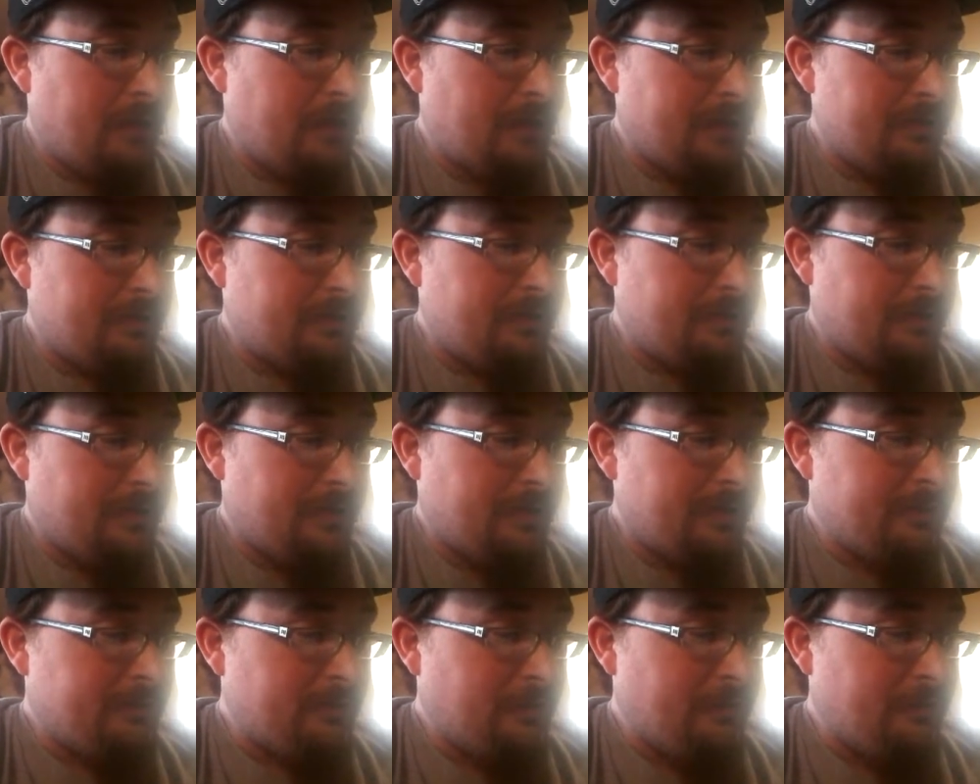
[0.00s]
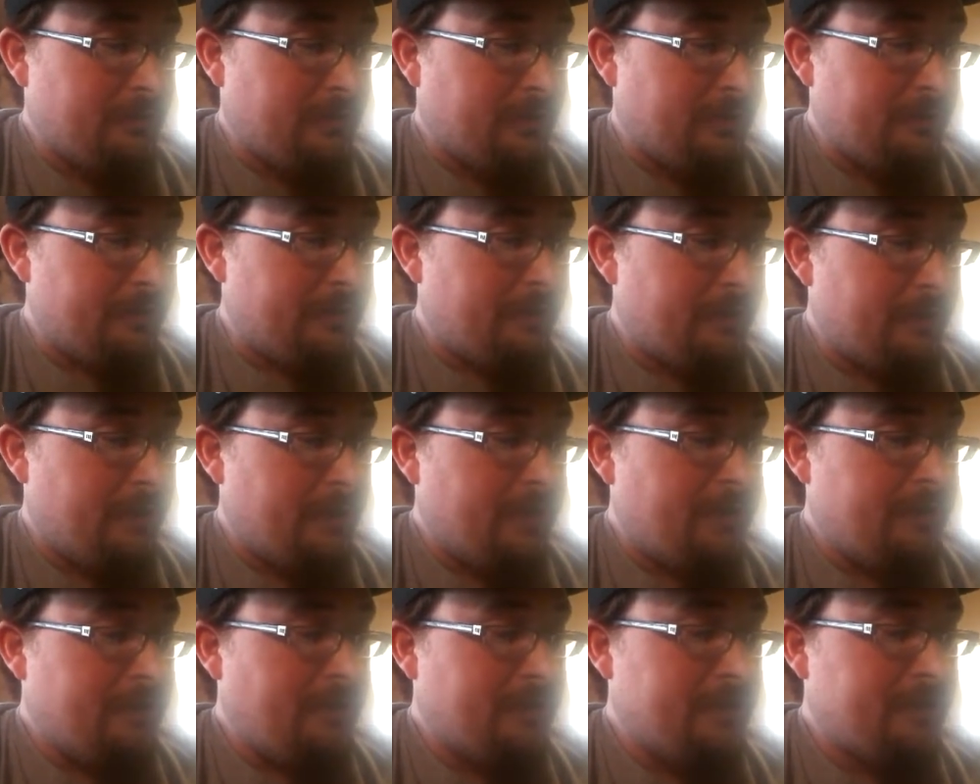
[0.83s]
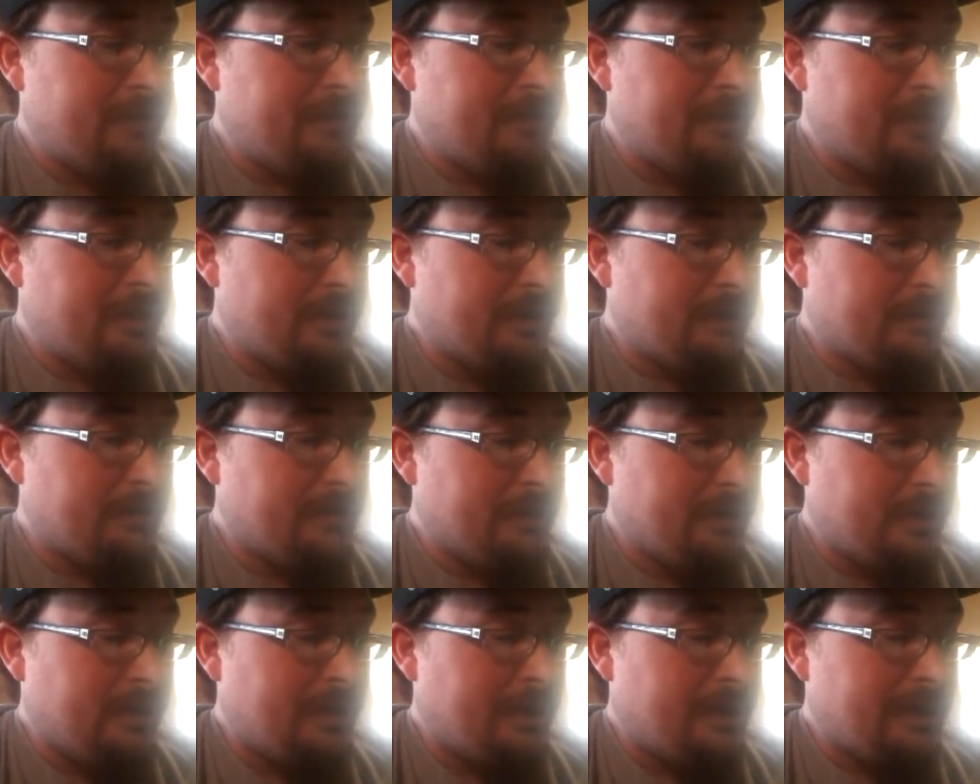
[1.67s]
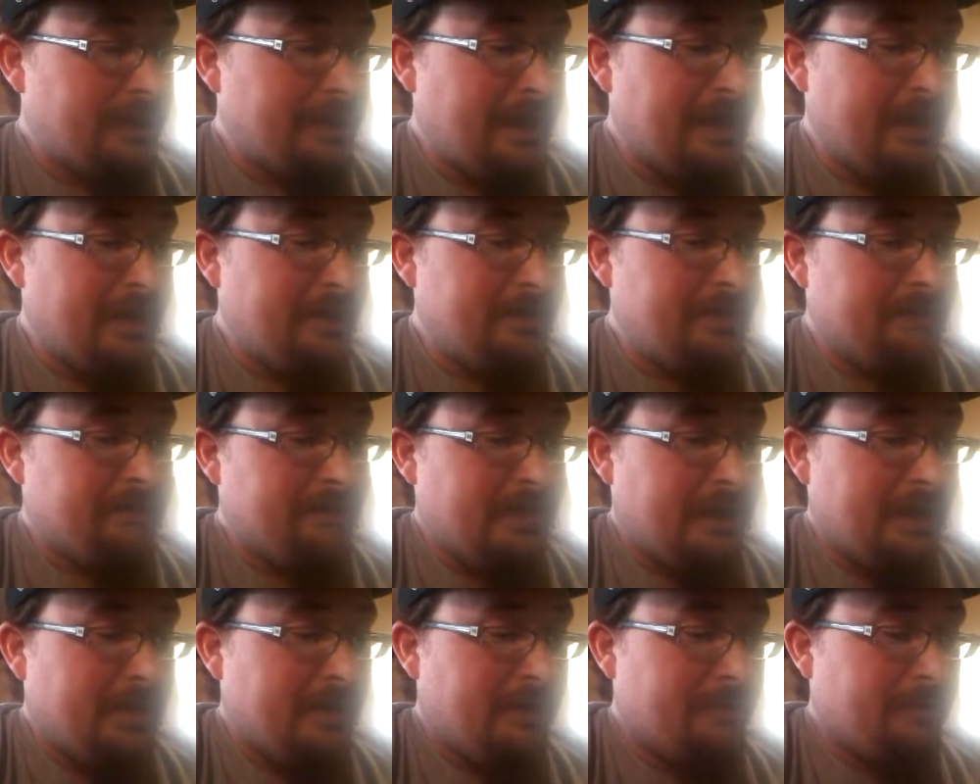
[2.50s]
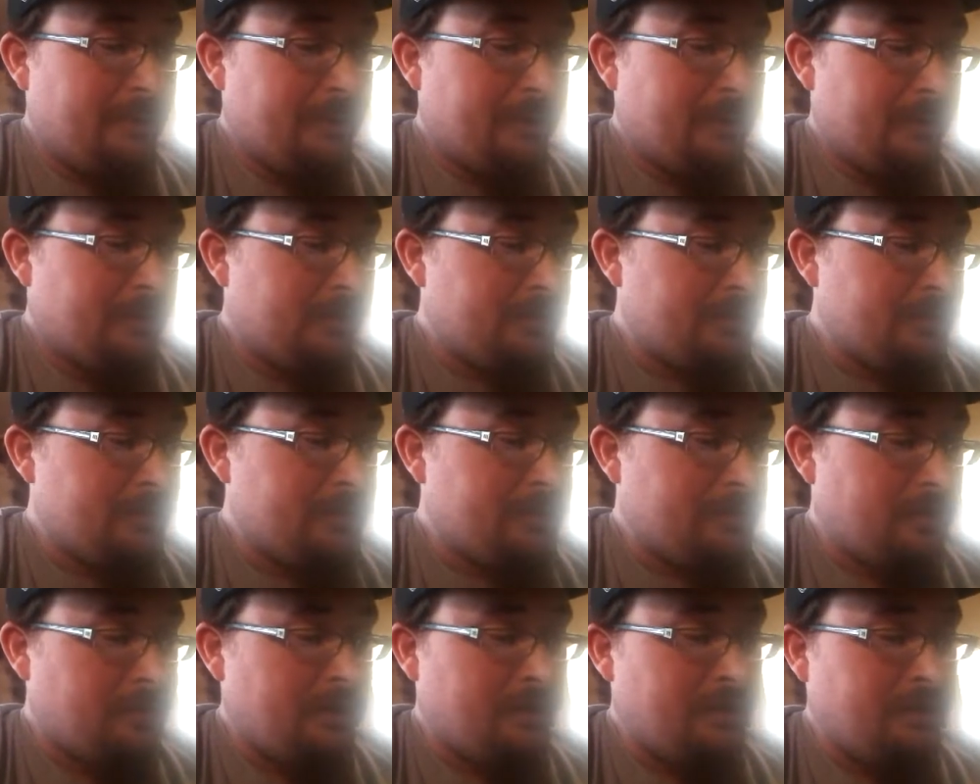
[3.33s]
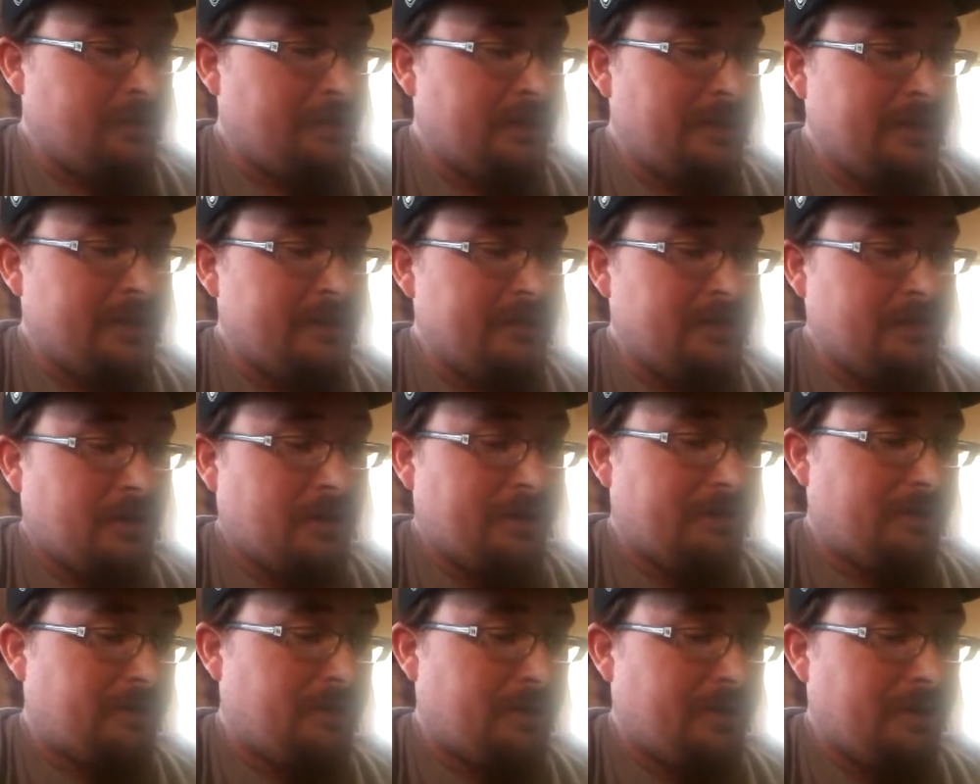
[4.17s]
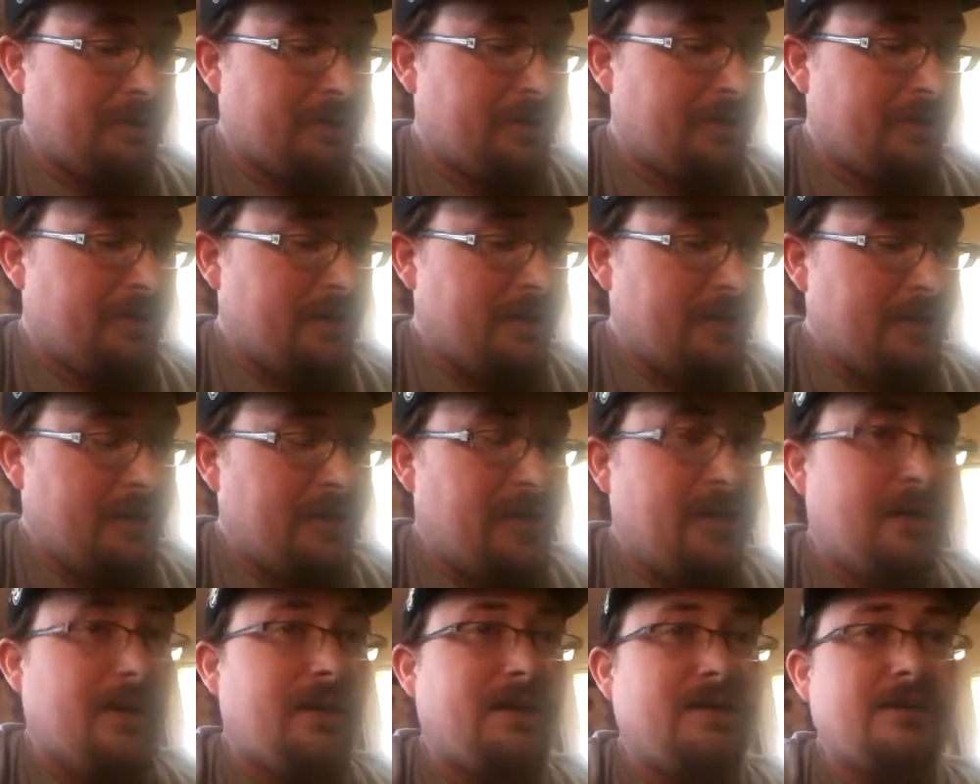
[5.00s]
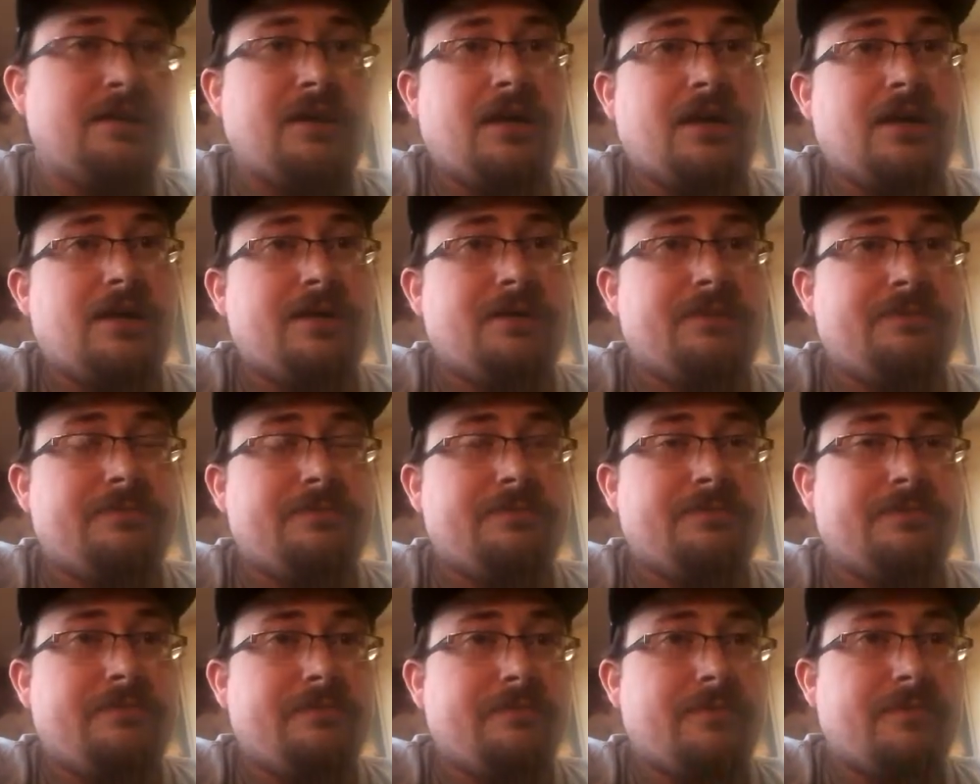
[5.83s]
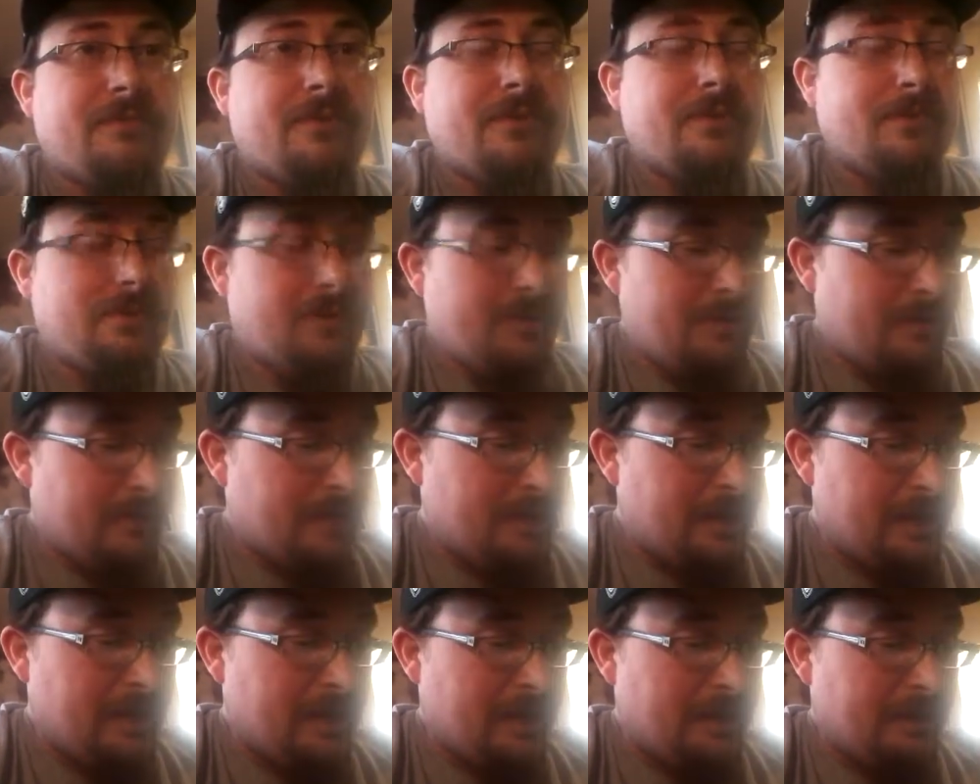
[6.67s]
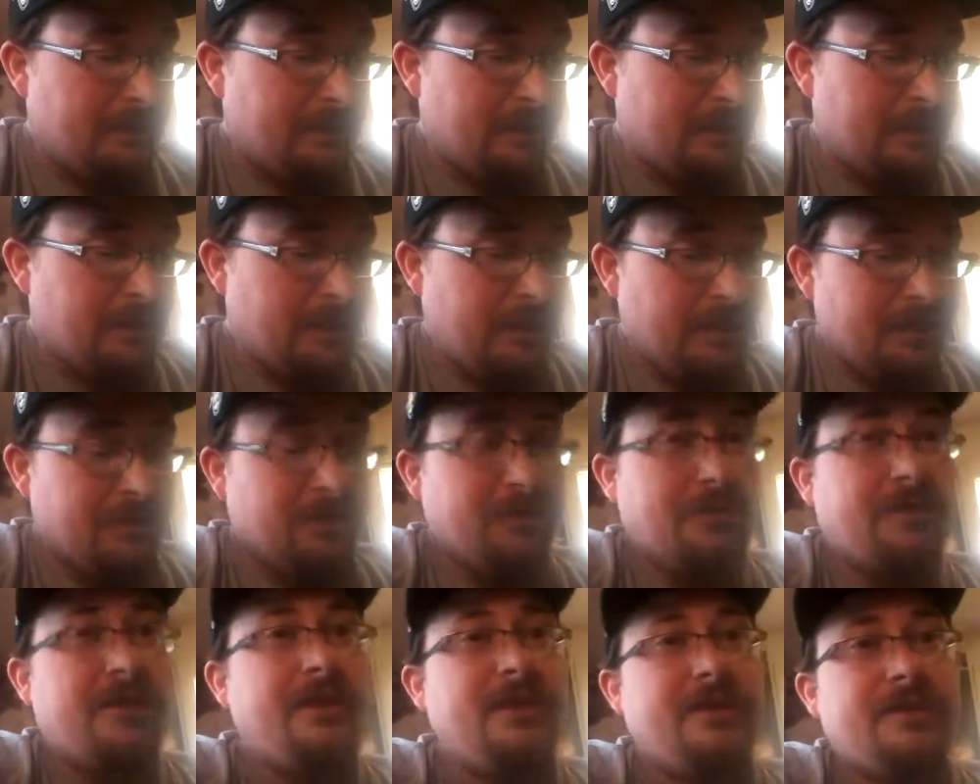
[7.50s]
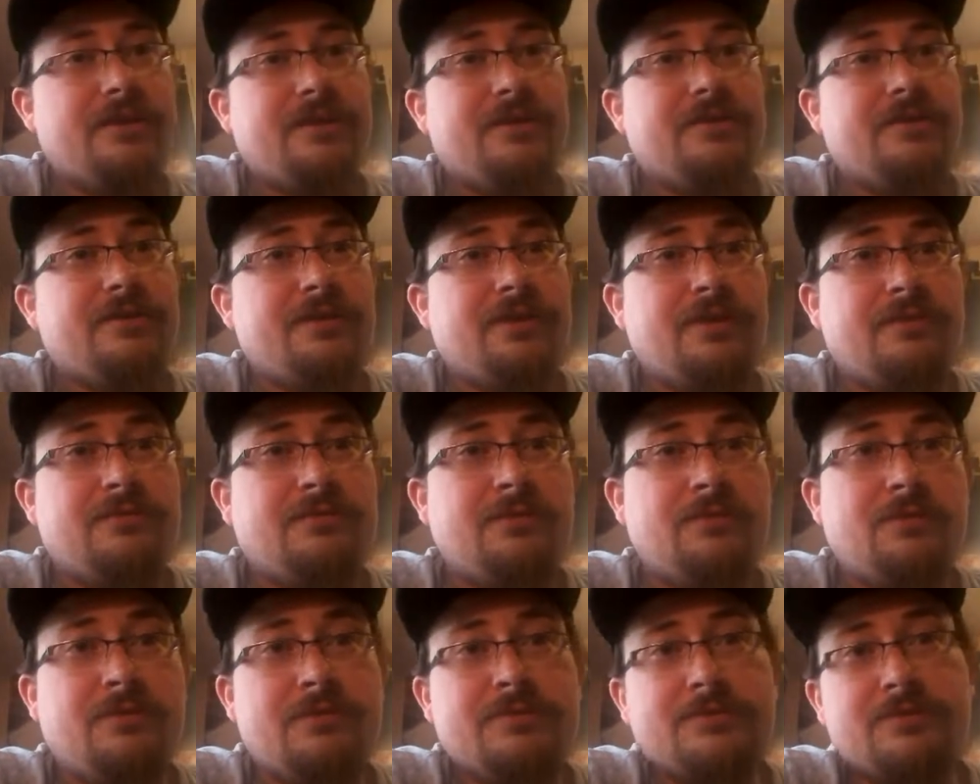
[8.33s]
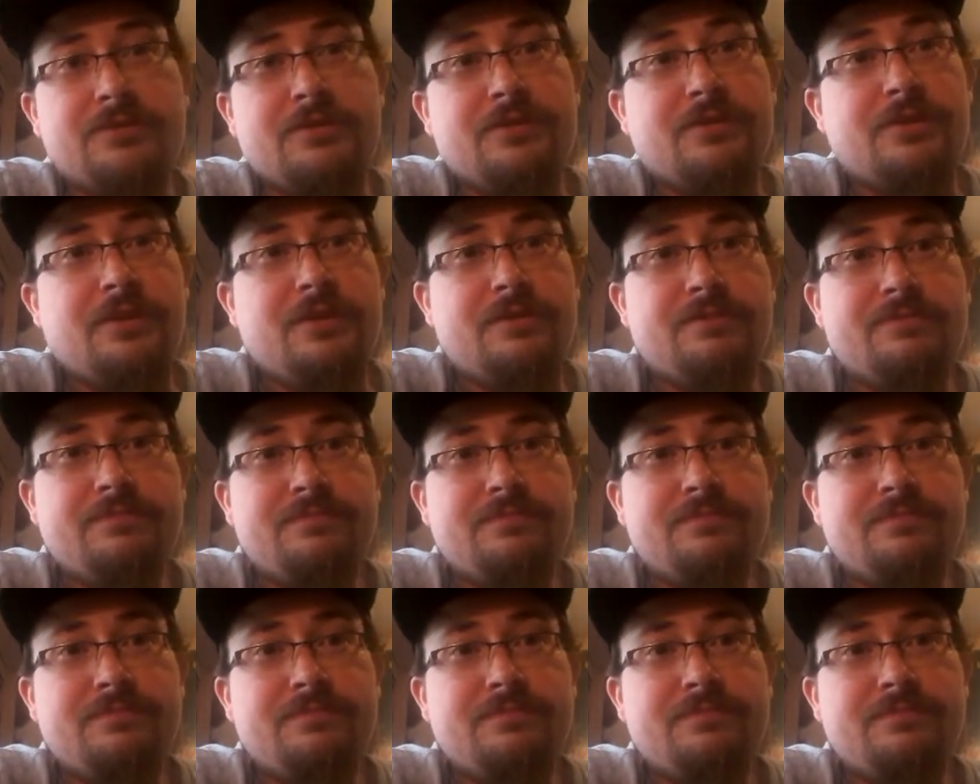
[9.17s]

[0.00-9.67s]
so let's move on. Verse 6, Cain is mad because you turned away his offering, God. And God, you're an idiot if you don't see that.